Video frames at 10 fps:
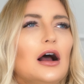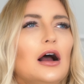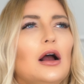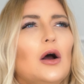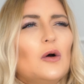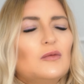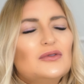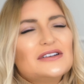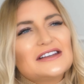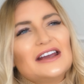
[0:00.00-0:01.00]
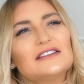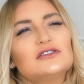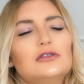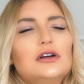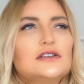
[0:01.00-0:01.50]
I want to say it's
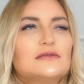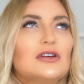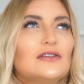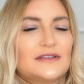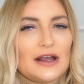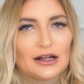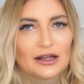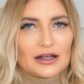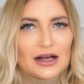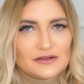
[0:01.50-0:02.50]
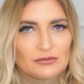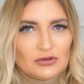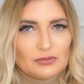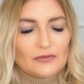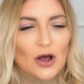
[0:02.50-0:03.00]
not as smooth sailing as it
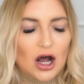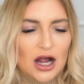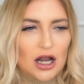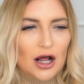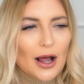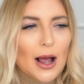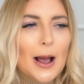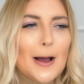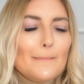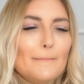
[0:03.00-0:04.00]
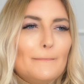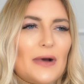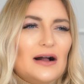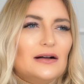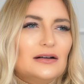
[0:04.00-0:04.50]
was with Isla,
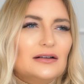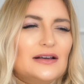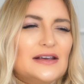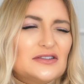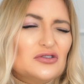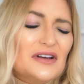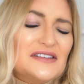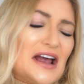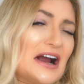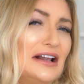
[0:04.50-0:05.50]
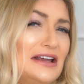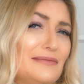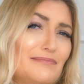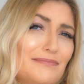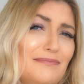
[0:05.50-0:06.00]
but it's not
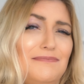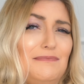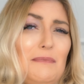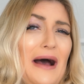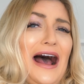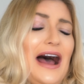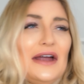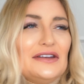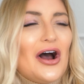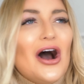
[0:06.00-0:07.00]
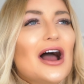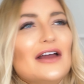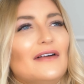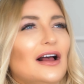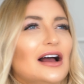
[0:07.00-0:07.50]
exactly bad
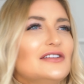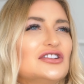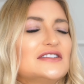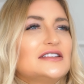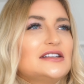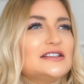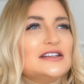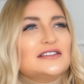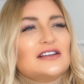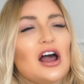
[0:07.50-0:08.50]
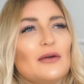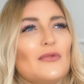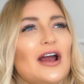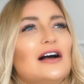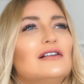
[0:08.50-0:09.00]
either. This time
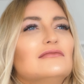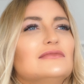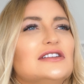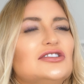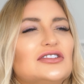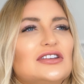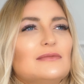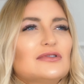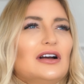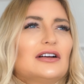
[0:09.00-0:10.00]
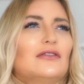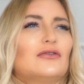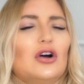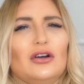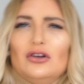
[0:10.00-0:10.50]
round it just seems like I've
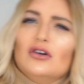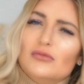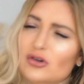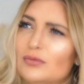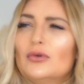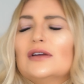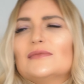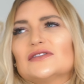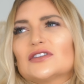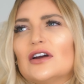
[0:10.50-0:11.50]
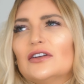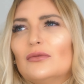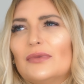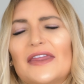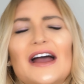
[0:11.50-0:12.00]
got a lot more appointments going
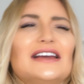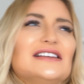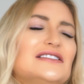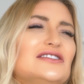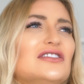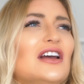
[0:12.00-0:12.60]
on, but that is